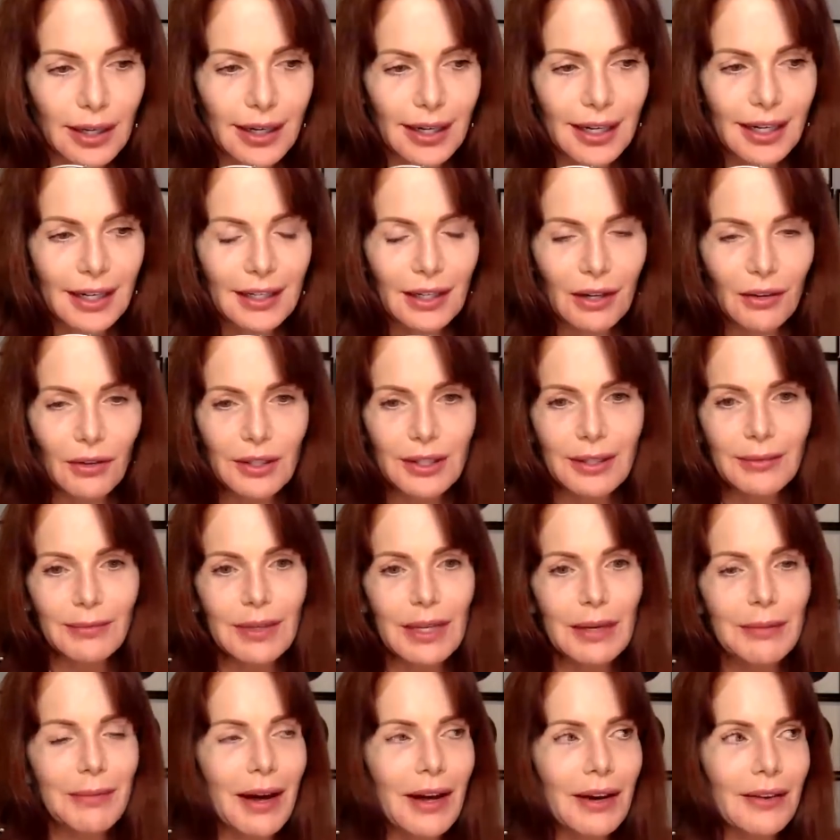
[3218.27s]
And I told him
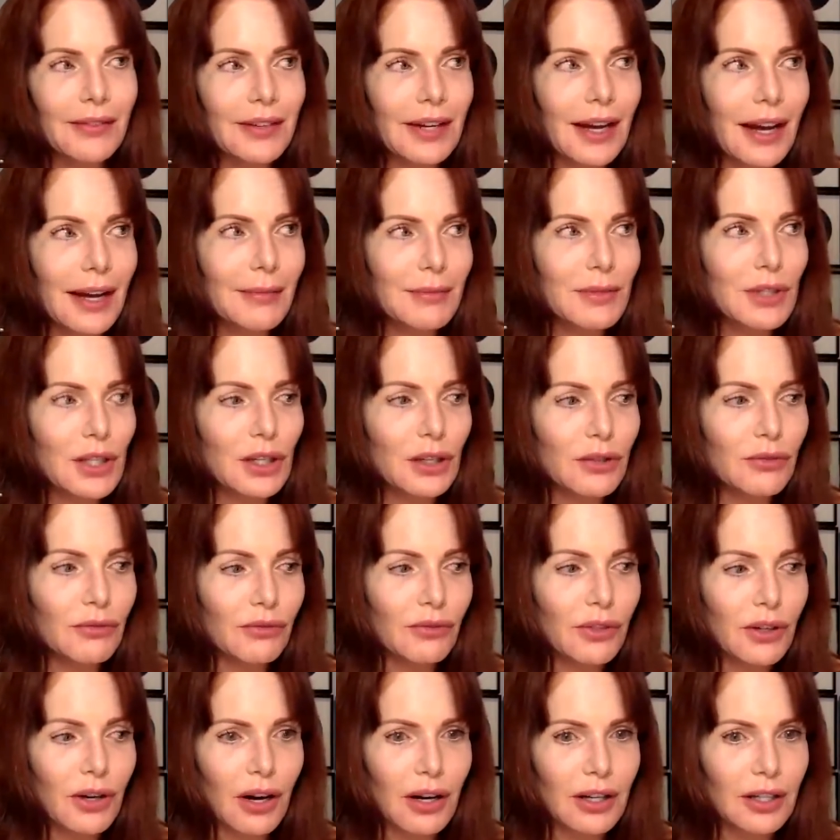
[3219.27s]
the amount of times that
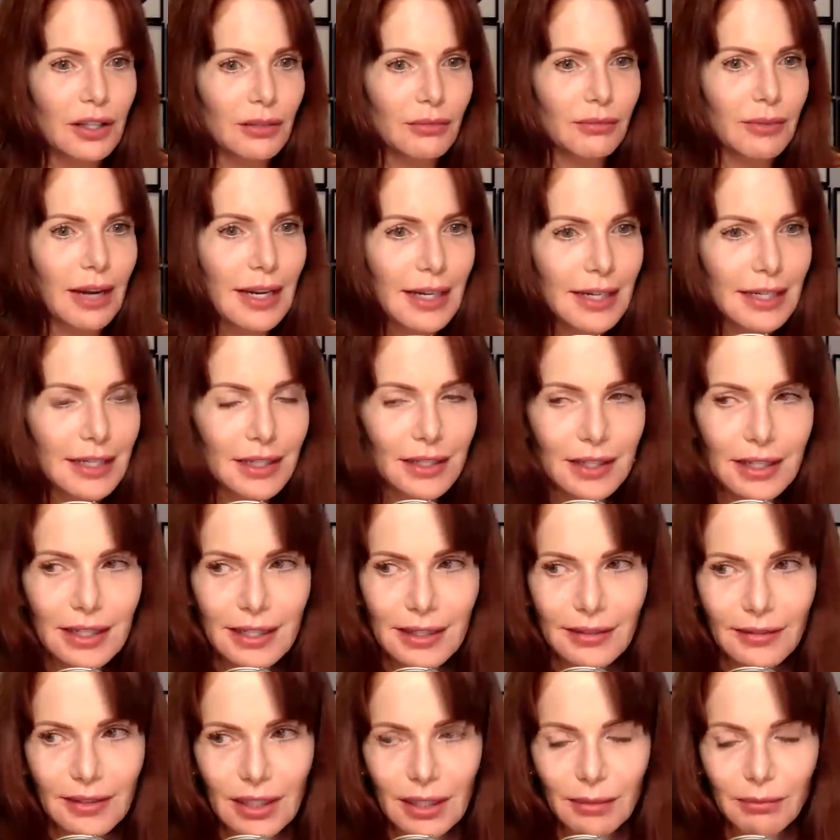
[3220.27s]
you've gone to rent the
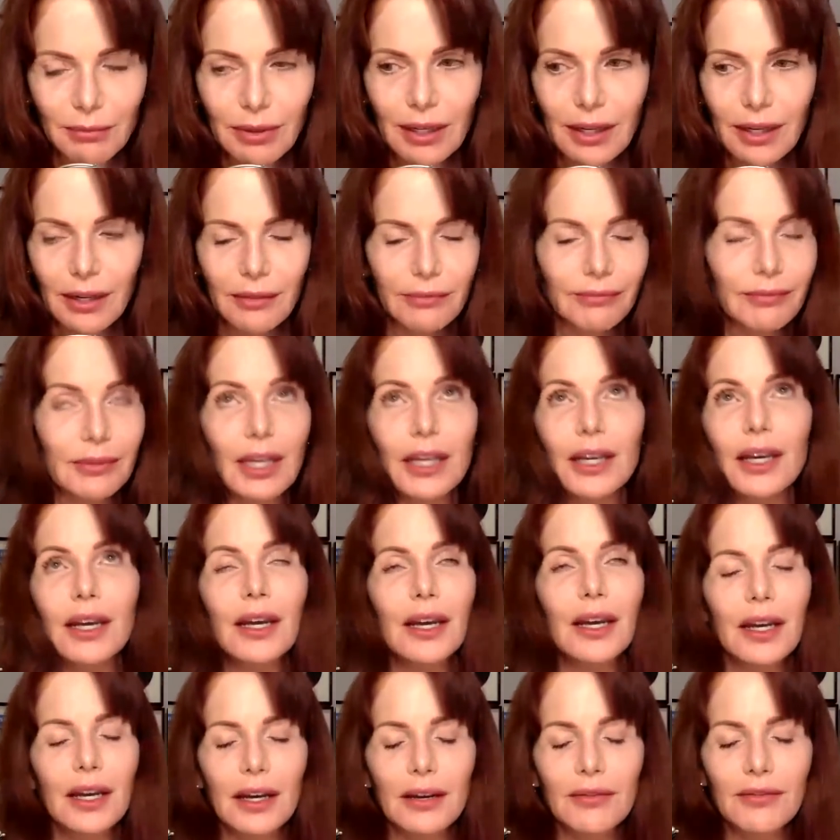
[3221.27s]
DVD player,
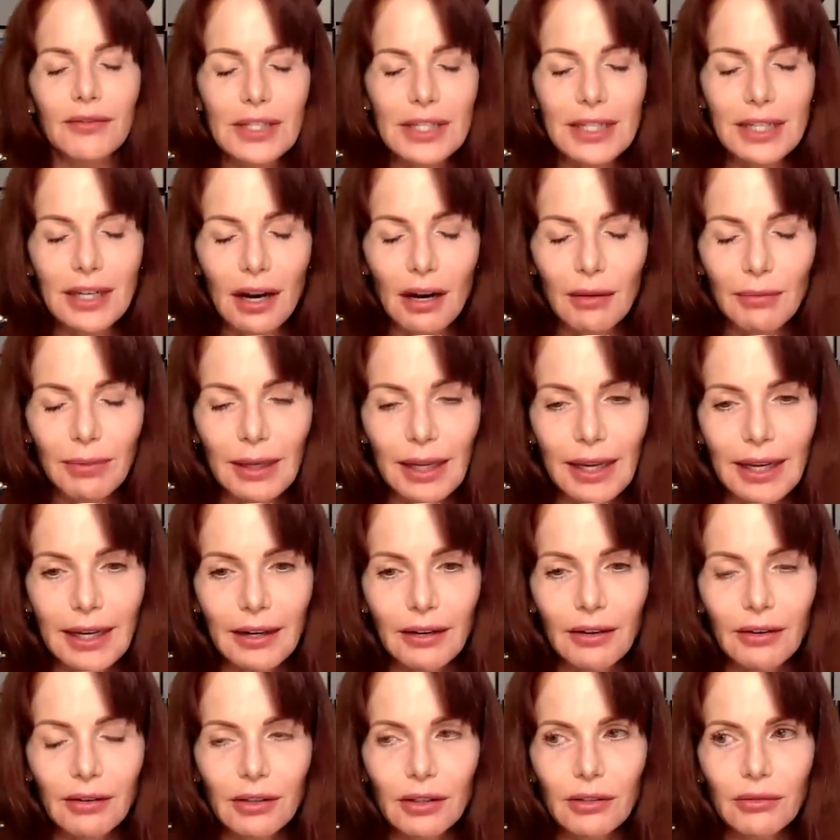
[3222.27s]
VCR
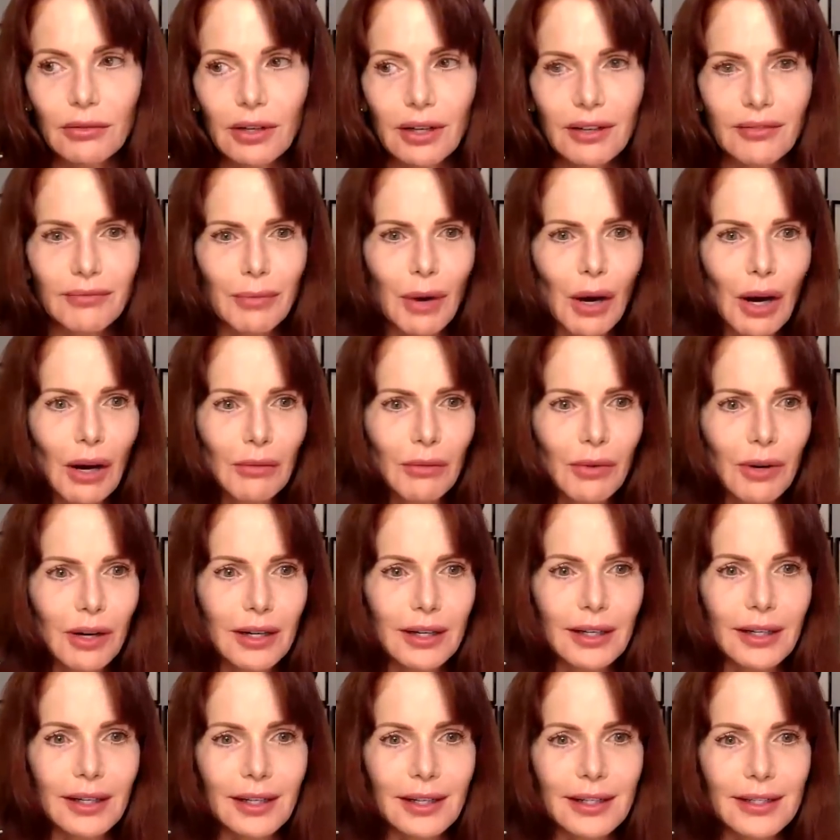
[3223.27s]
player, you could have bought
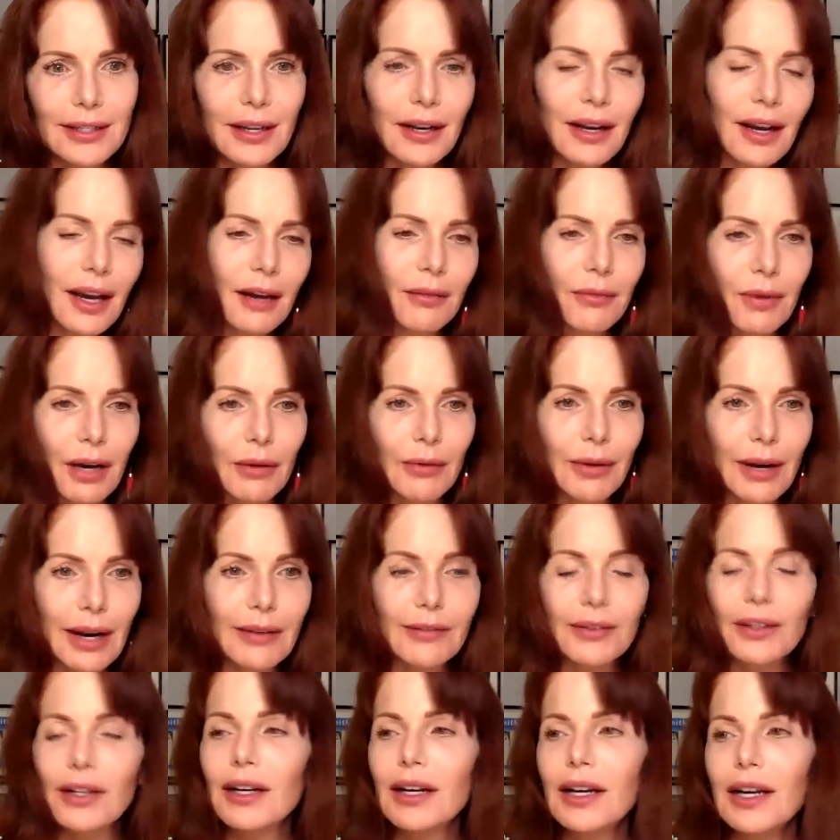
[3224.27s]
one, and he said, "Ah, well,
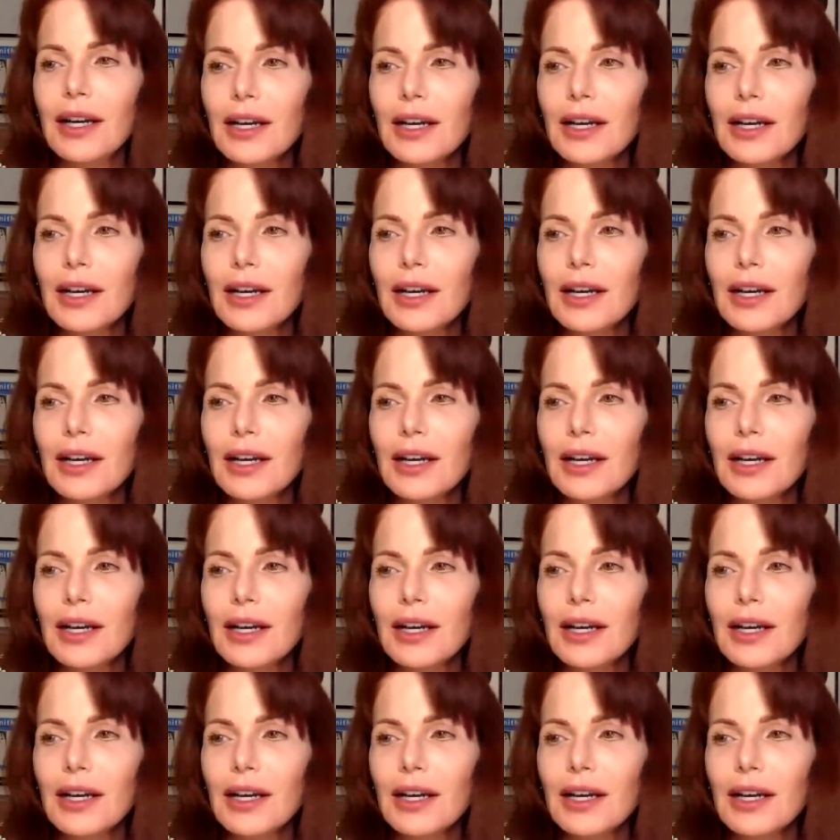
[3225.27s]
whatever."